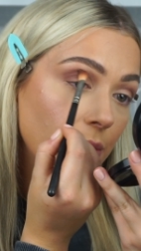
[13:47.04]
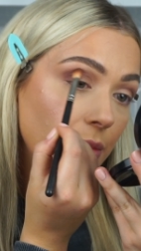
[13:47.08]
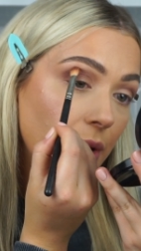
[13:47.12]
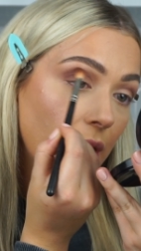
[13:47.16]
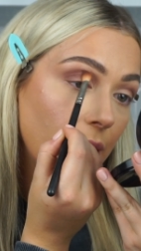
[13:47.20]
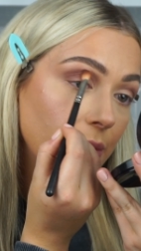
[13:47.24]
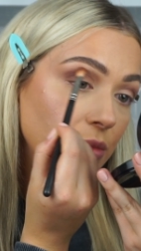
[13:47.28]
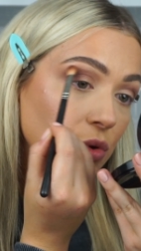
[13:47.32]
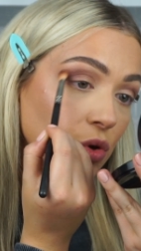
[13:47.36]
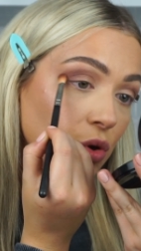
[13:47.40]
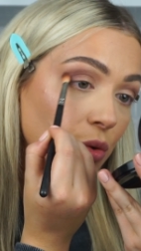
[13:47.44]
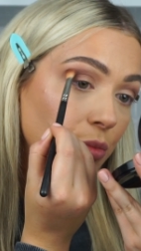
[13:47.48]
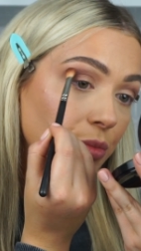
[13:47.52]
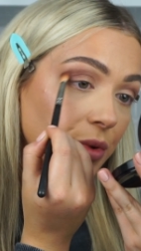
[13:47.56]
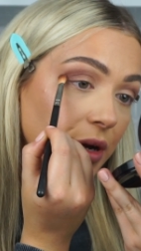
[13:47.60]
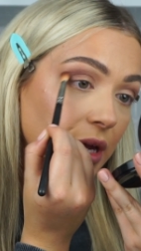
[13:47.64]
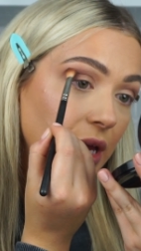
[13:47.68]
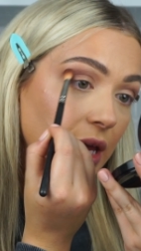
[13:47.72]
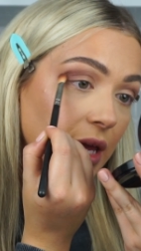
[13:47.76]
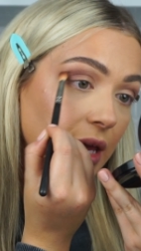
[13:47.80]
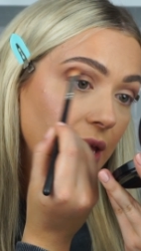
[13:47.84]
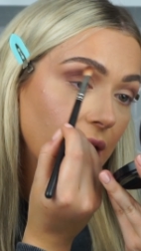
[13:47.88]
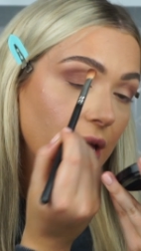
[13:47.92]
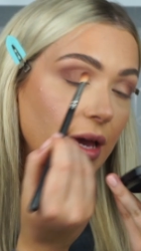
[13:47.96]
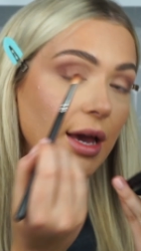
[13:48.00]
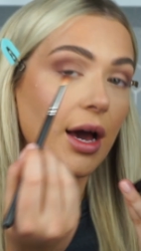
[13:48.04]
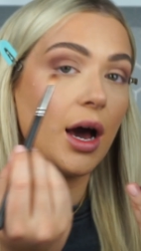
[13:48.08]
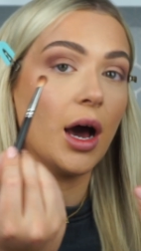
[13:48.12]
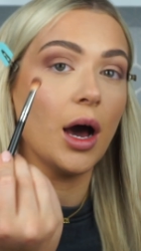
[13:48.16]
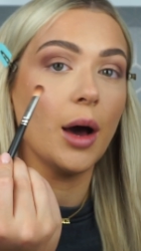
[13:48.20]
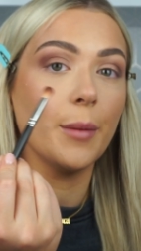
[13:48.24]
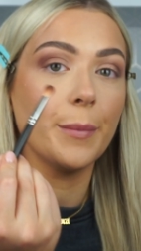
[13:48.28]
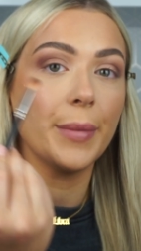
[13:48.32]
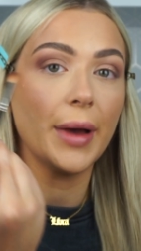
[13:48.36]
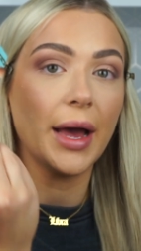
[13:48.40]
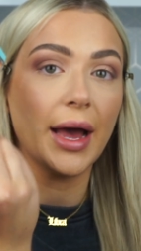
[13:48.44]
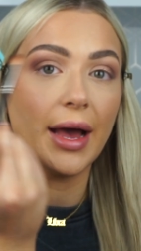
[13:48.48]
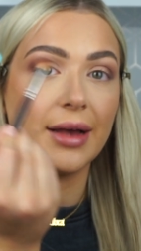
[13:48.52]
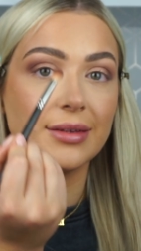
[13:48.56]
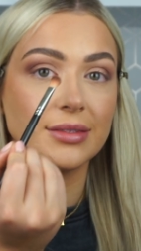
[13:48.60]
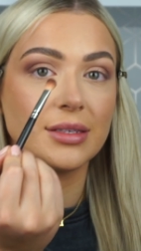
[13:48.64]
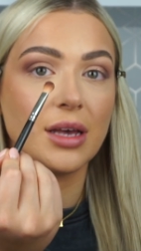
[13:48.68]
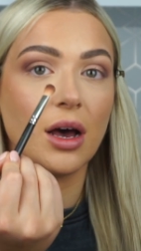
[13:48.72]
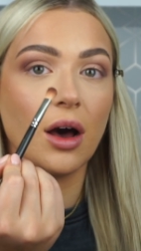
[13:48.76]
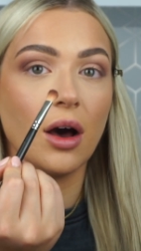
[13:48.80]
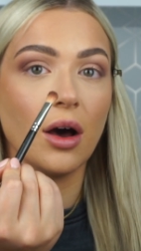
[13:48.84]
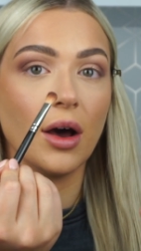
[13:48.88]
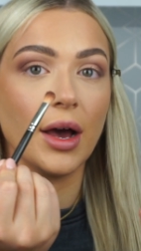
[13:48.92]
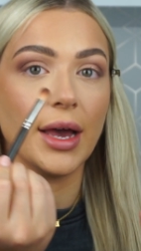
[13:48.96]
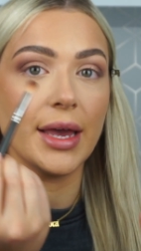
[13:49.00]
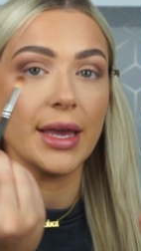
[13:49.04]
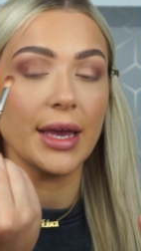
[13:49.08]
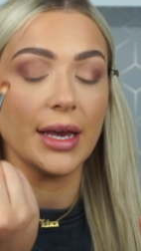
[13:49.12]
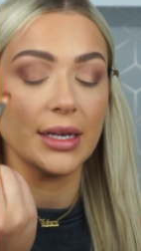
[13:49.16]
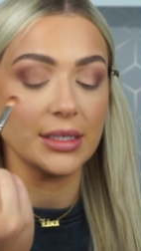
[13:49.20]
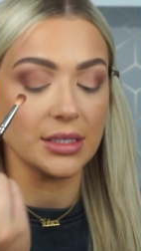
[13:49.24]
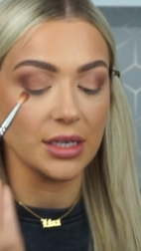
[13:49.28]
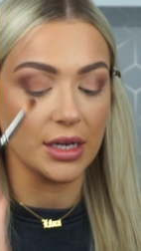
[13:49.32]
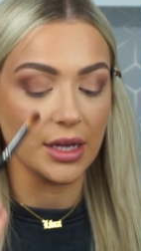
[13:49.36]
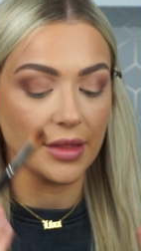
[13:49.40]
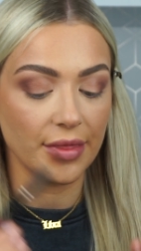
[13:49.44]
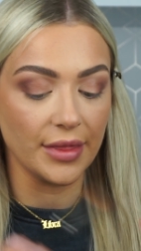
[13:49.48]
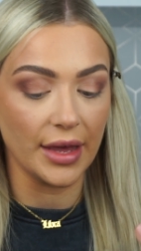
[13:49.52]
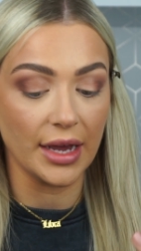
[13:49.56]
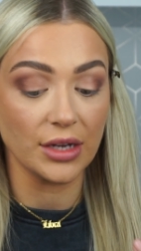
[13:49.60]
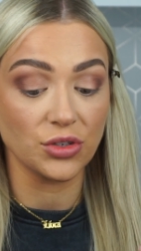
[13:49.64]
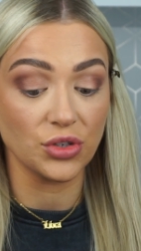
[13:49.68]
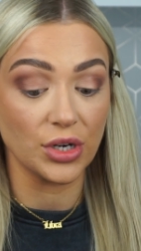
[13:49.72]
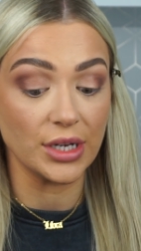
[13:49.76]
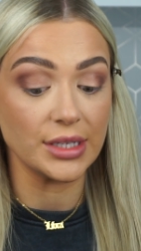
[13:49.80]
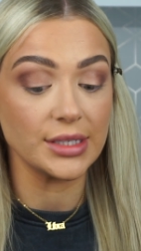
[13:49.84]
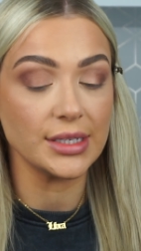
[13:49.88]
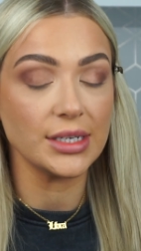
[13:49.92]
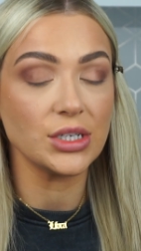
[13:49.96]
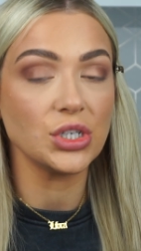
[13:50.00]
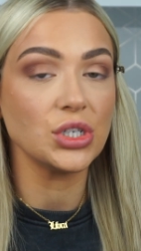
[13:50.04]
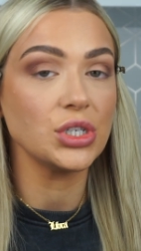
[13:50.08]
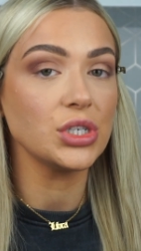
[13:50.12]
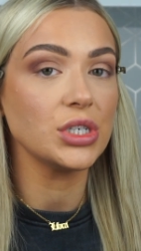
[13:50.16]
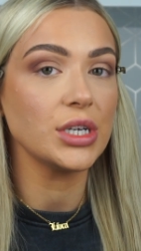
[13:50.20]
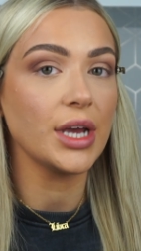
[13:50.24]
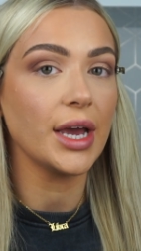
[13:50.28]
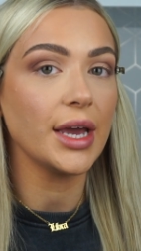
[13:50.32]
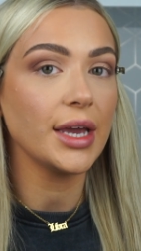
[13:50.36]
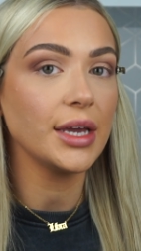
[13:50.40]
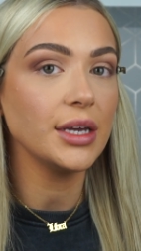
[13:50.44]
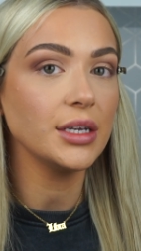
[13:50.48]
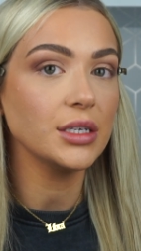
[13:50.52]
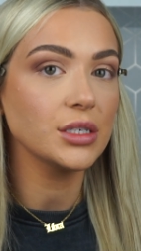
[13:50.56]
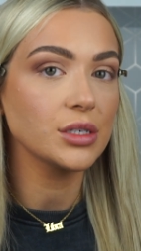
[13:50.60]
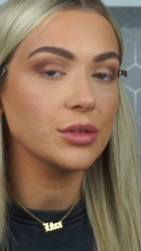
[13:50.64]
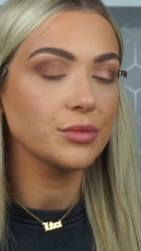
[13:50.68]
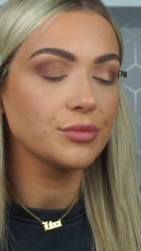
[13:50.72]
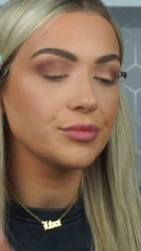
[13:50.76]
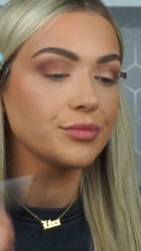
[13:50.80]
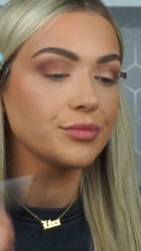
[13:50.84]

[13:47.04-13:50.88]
but I'm not bringing it up as high as that transition shade